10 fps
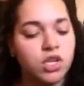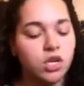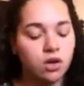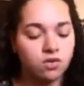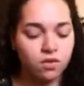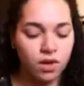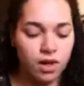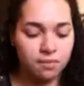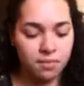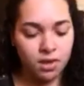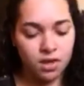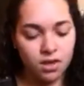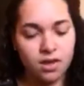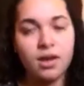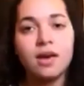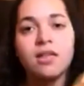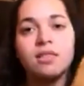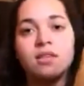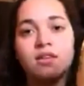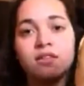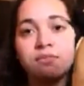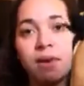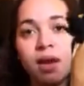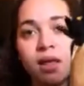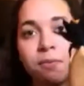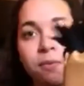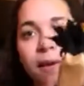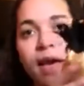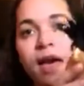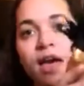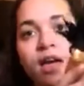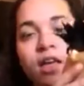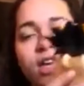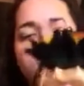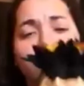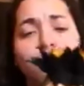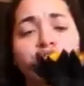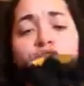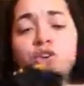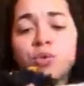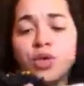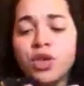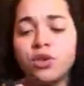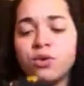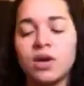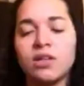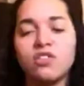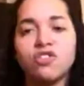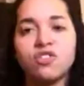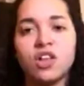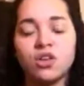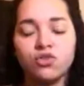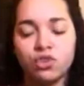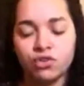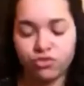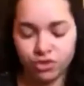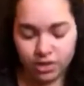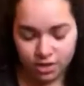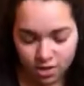She also got me this pineapple bag. It's so cute. It's just like a little drawstring.